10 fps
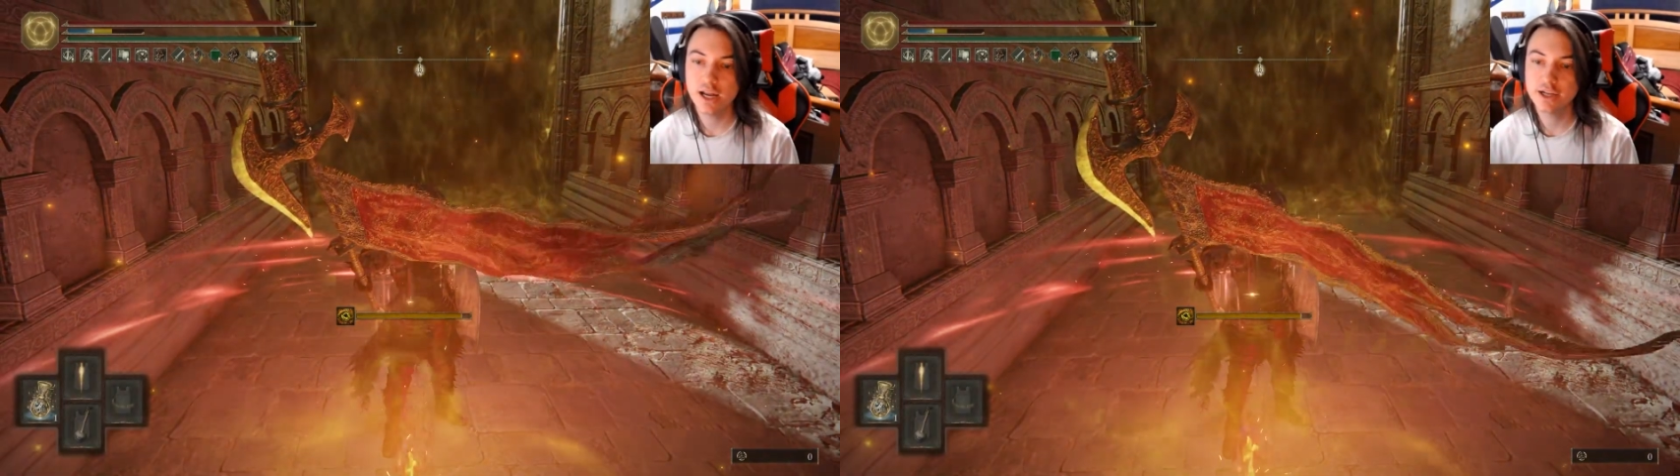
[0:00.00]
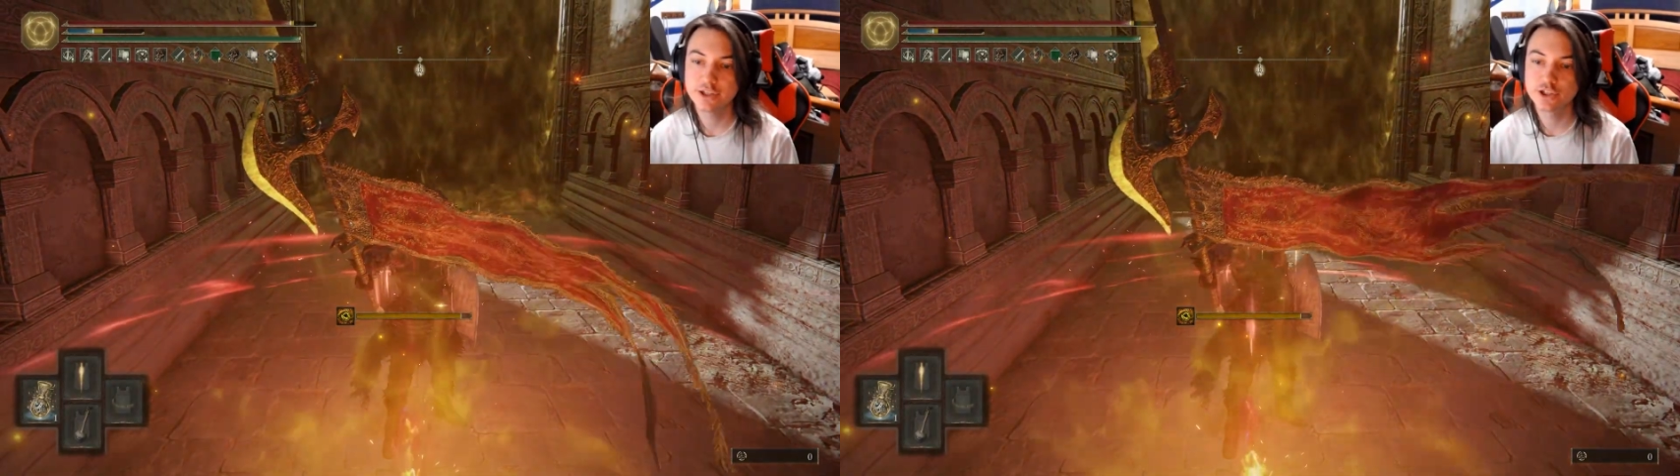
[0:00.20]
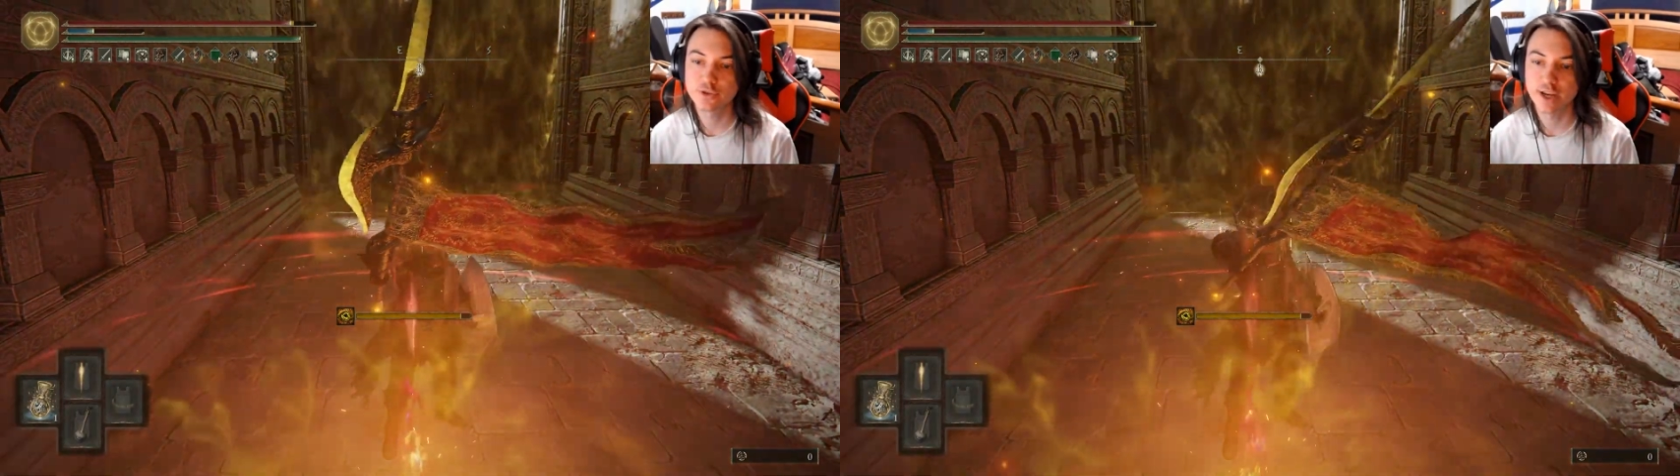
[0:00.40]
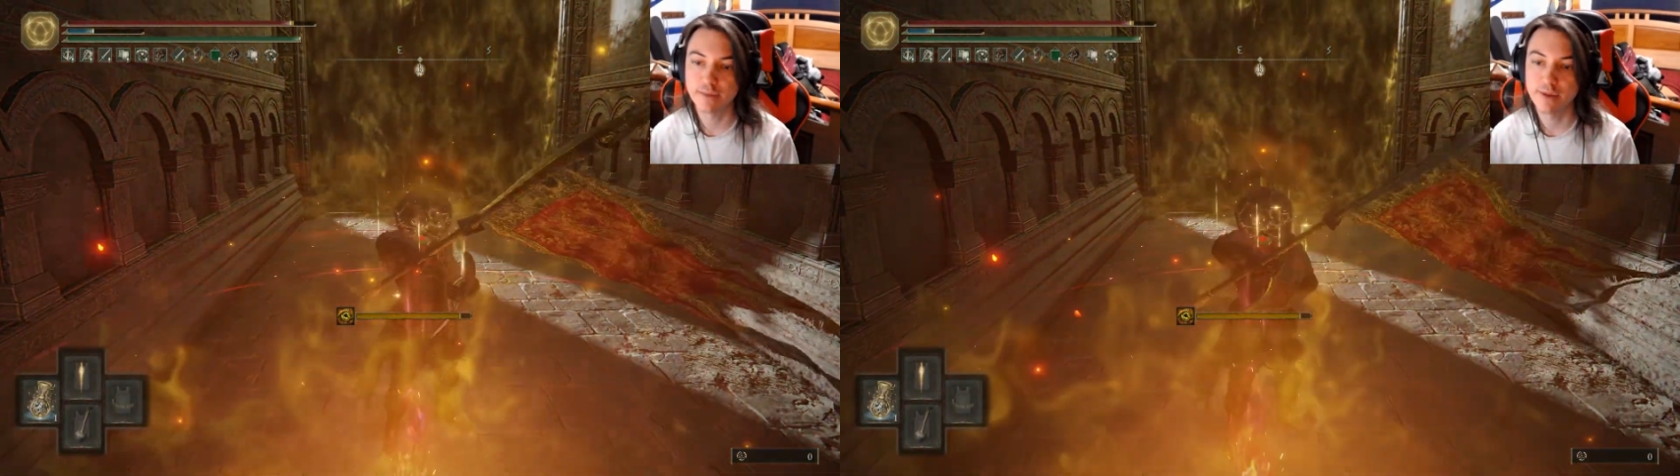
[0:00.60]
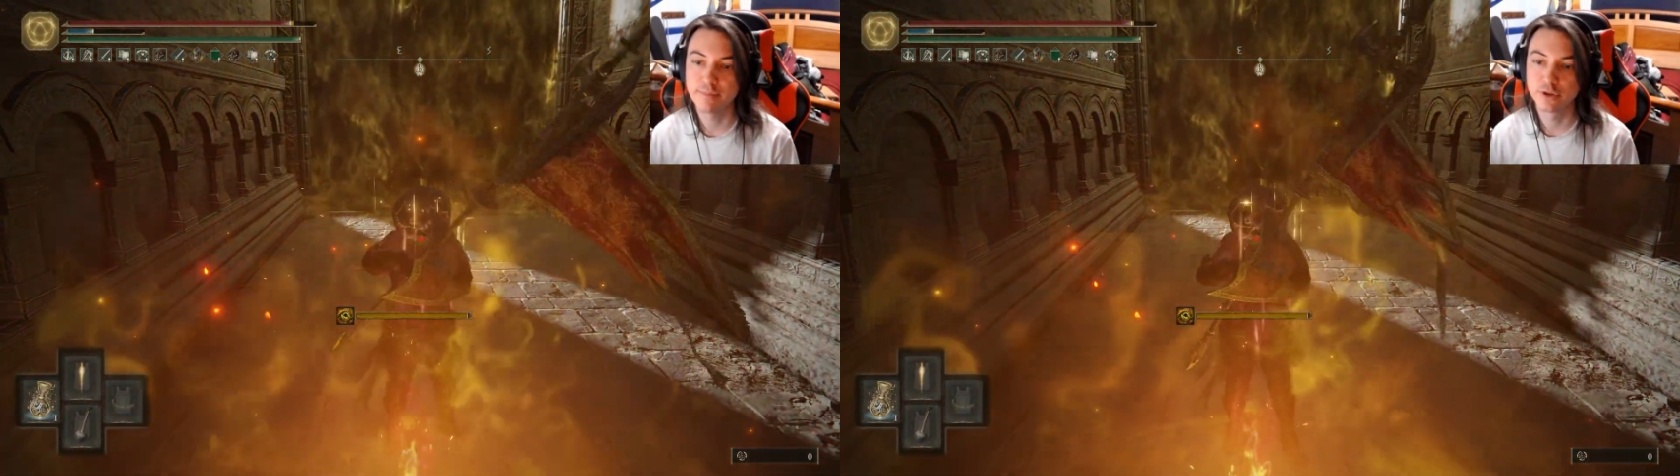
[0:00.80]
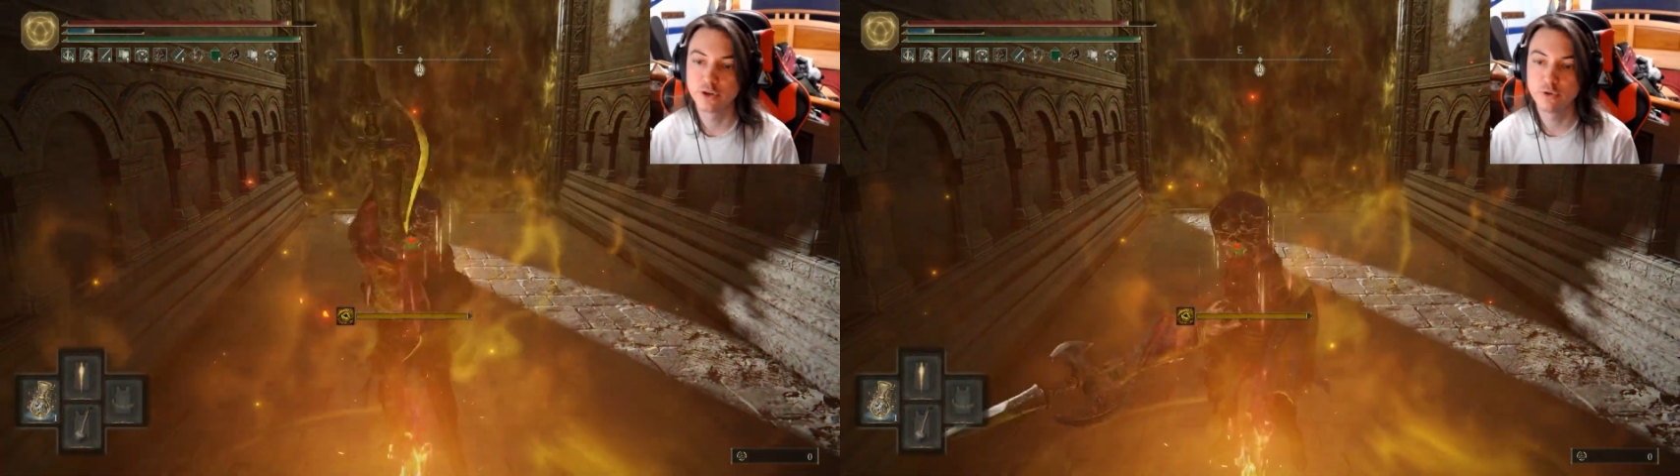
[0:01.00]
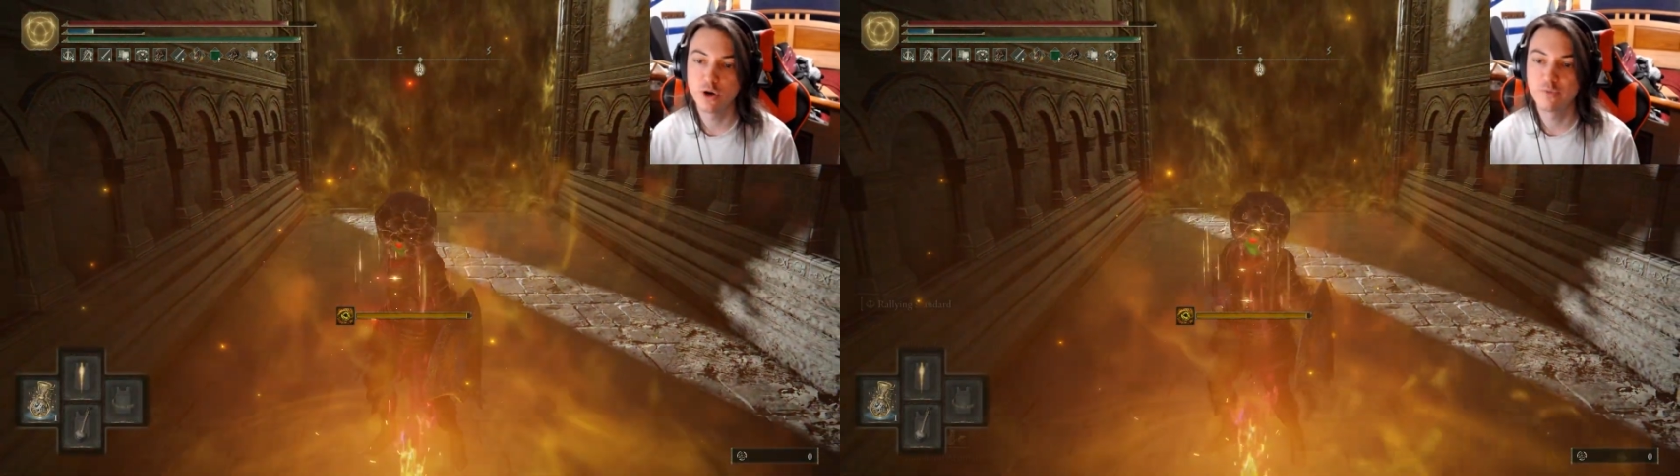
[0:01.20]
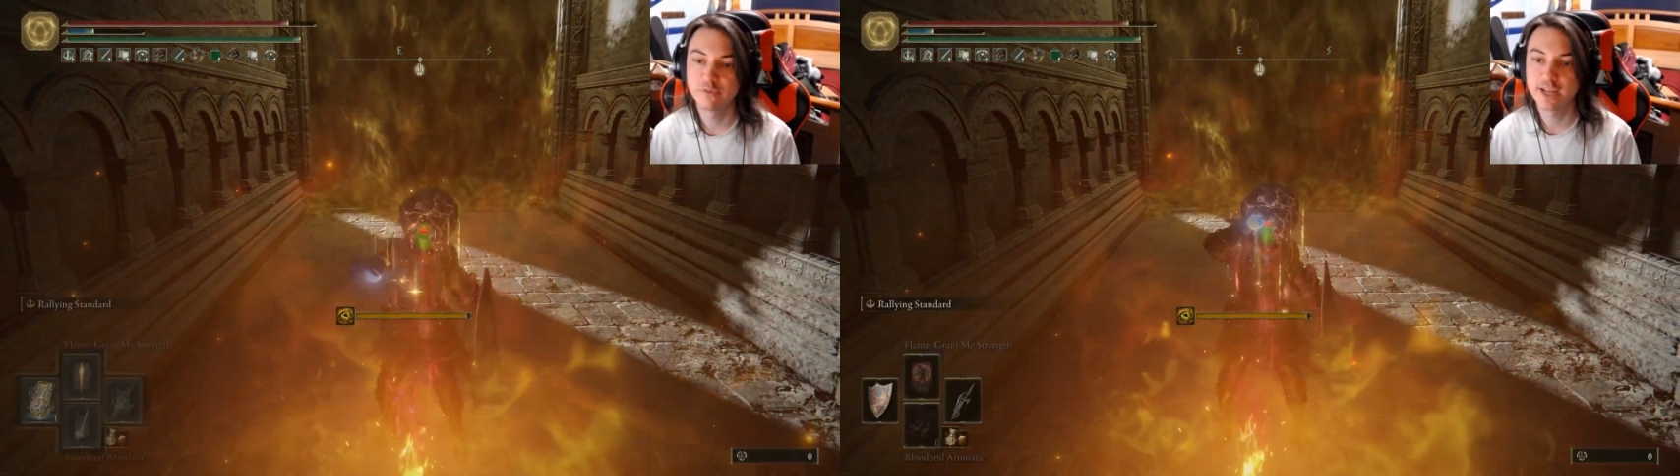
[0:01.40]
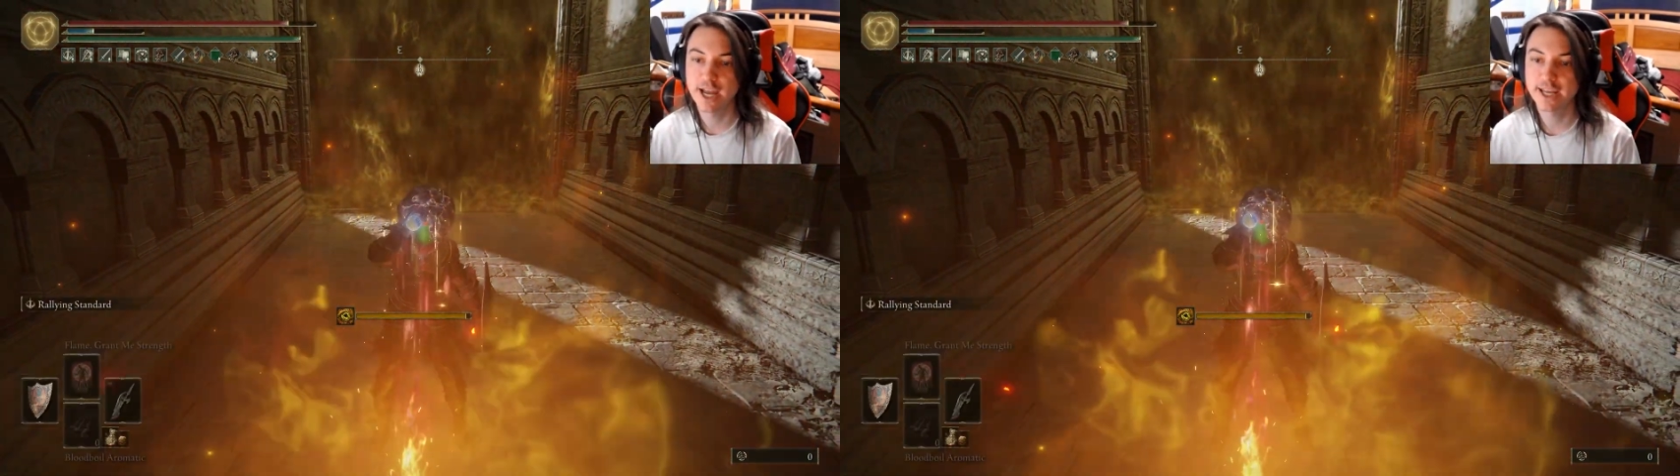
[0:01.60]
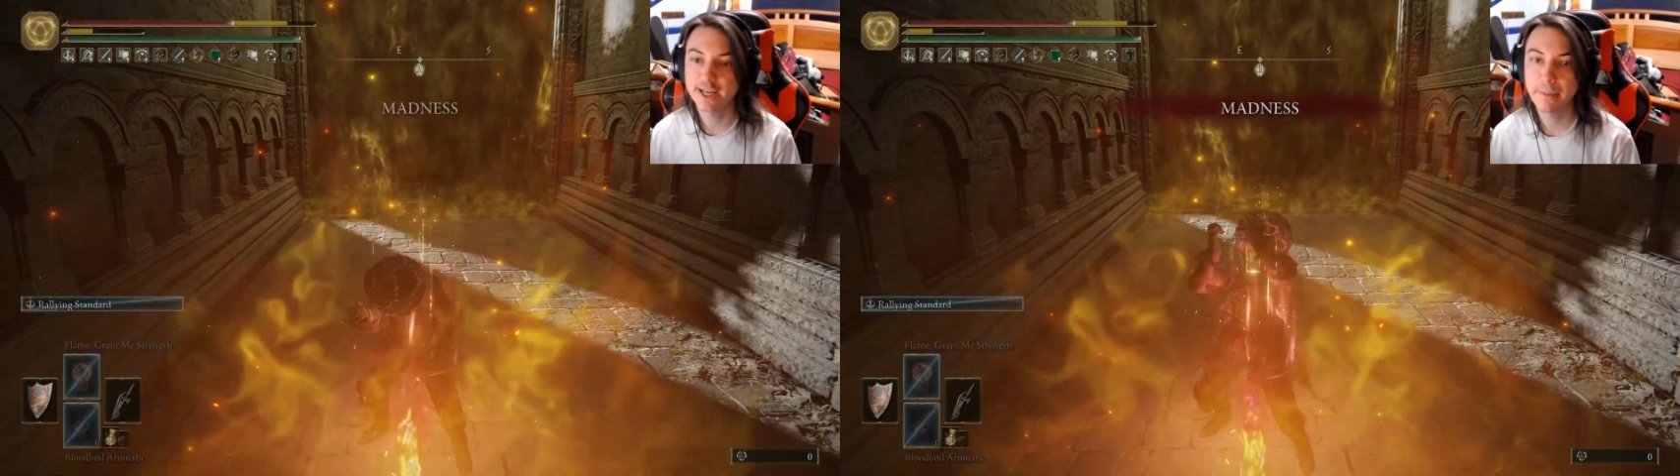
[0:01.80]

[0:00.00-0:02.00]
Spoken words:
Drink my blue, hopefully I get it.